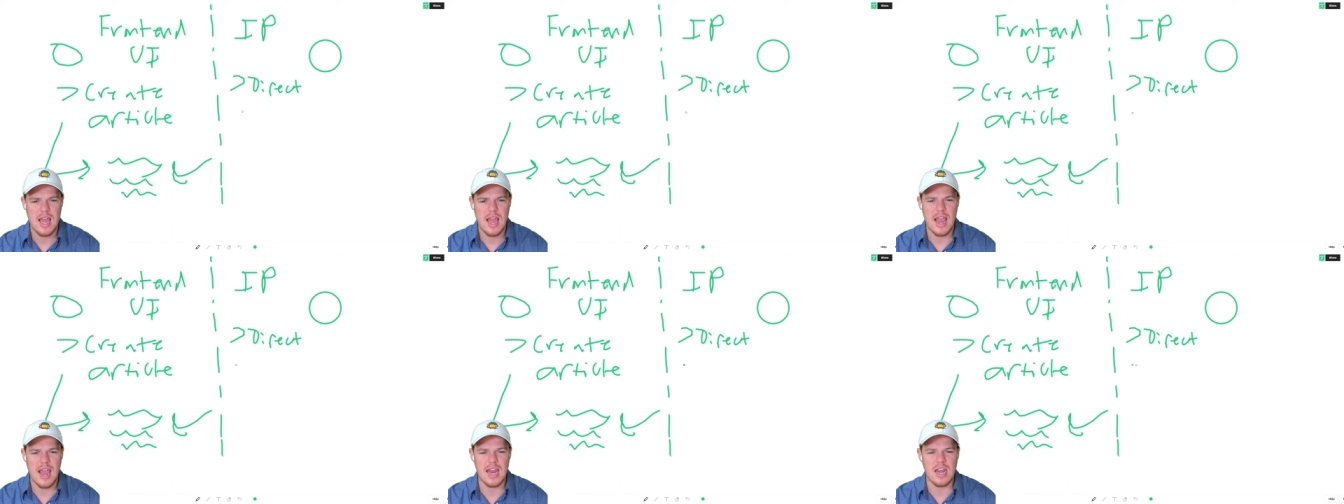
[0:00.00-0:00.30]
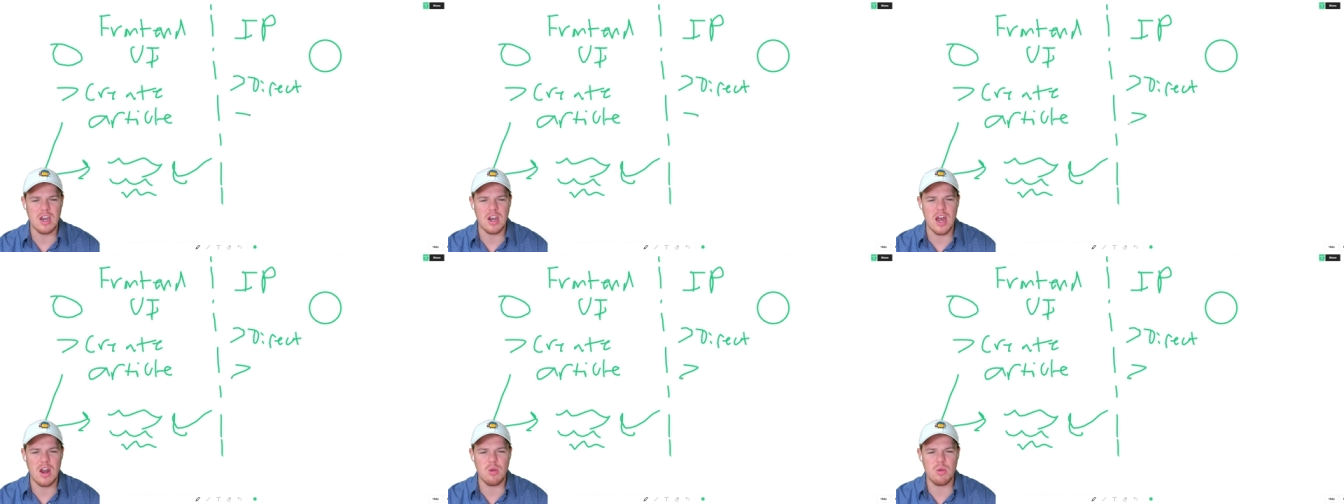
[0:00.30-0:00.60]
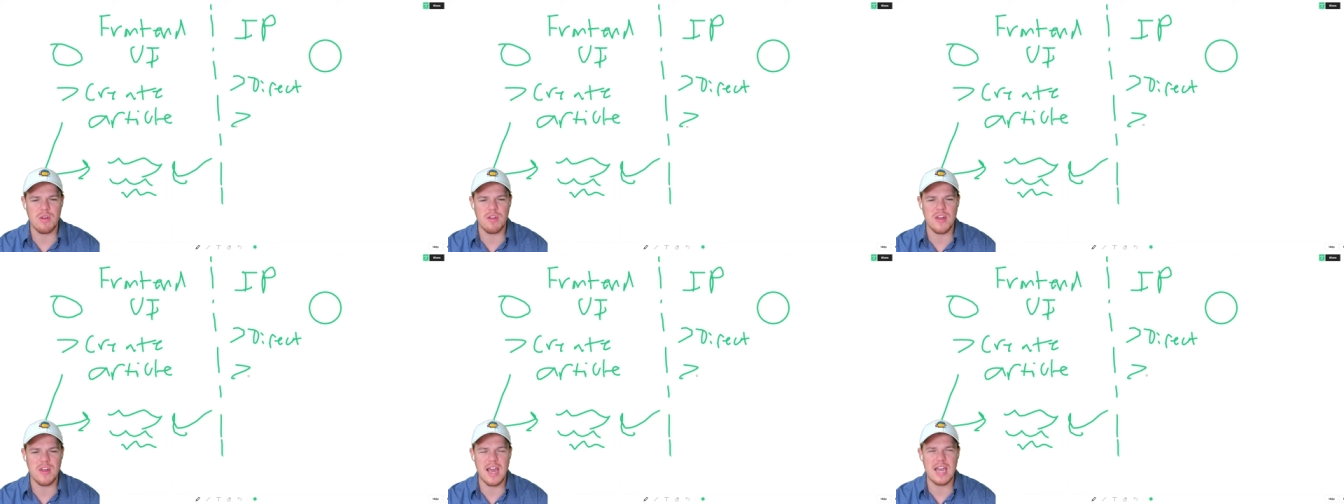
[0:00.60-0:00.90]
and not
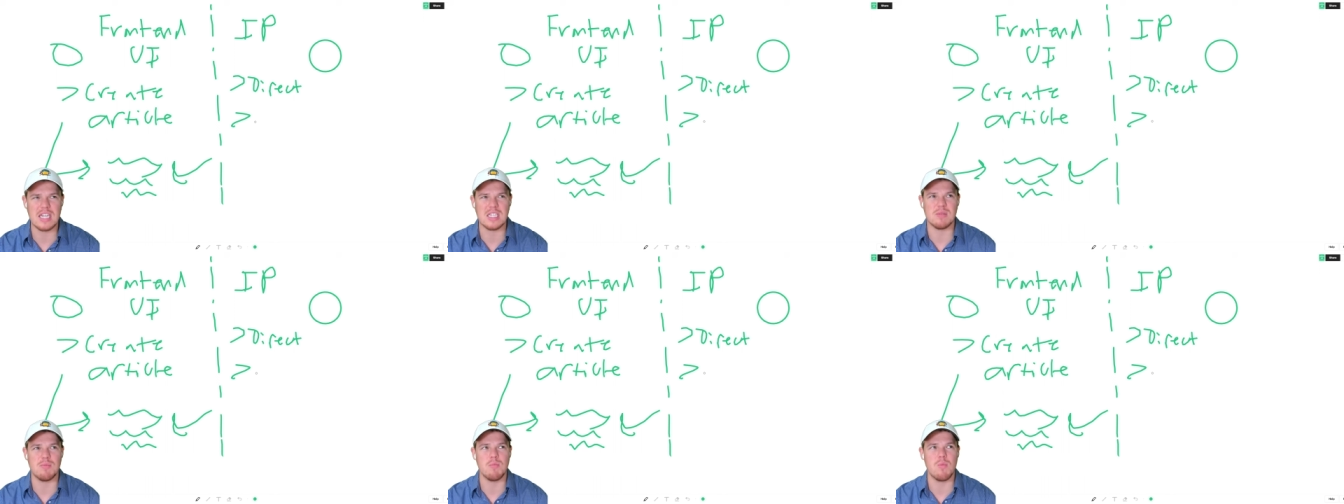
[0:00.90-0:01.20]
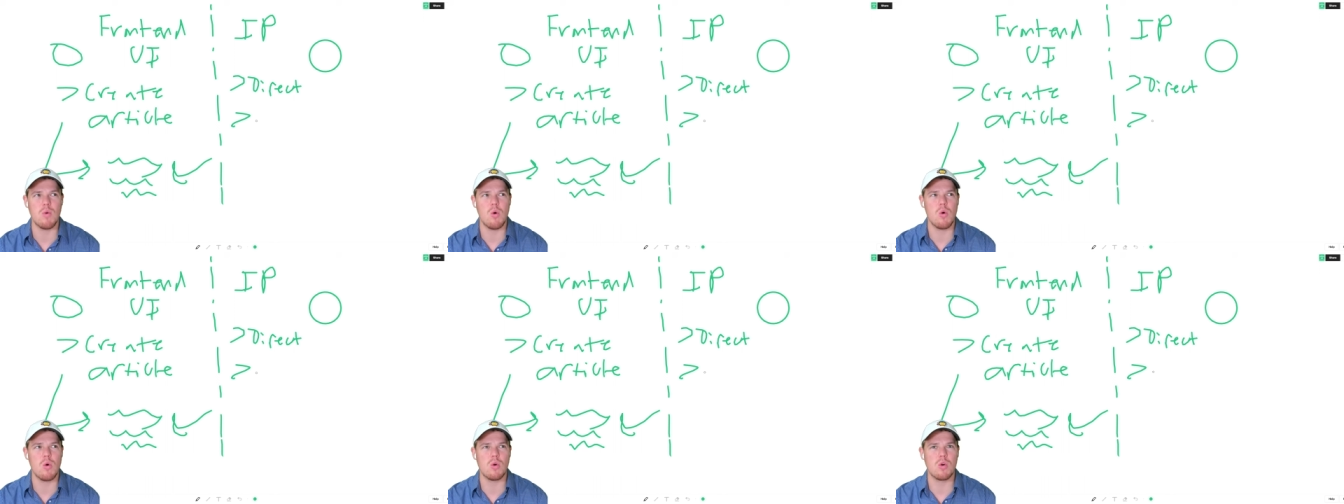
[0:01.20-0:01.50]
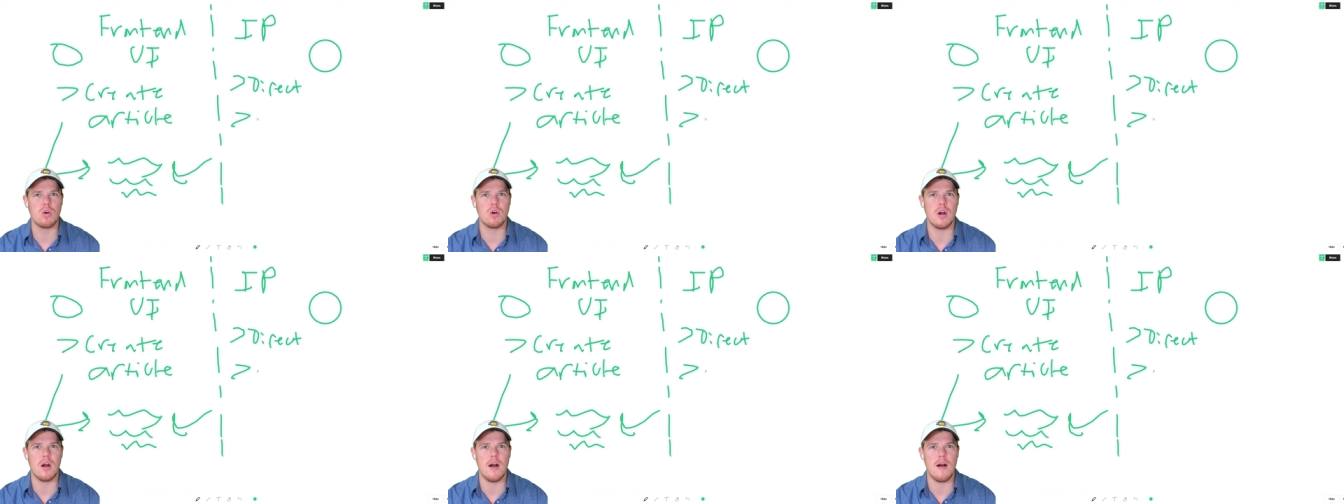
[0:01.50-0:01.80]
only that, it's
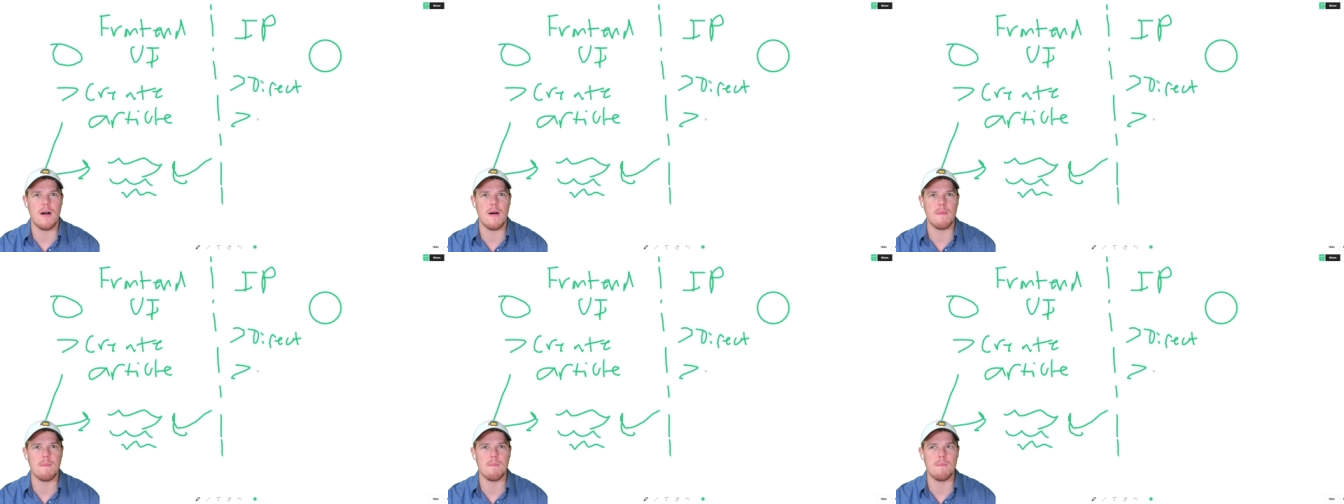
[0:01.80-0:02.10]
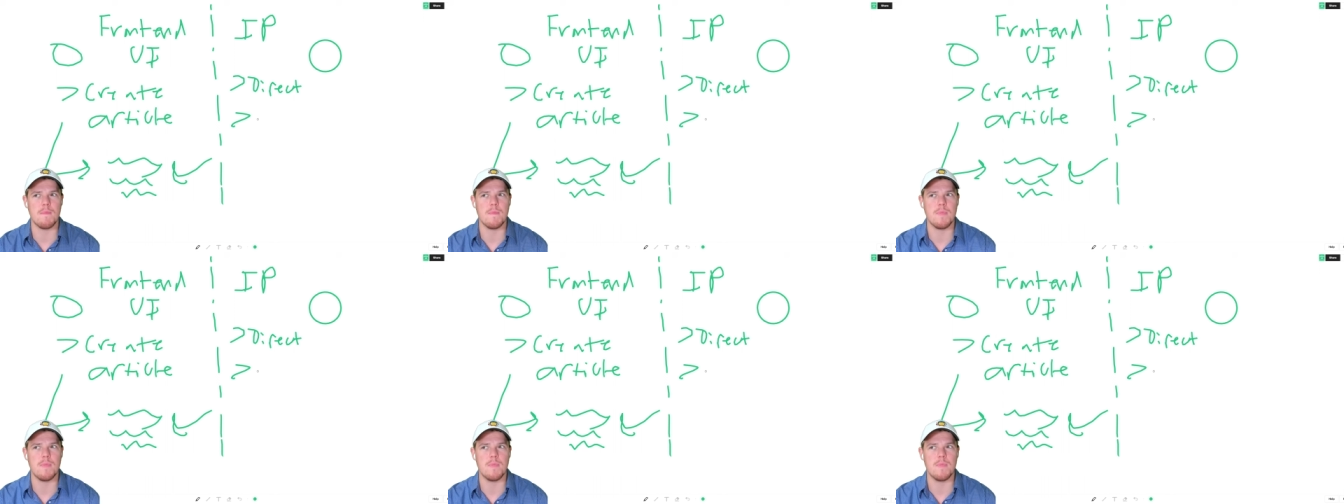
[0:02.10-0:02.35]
more um,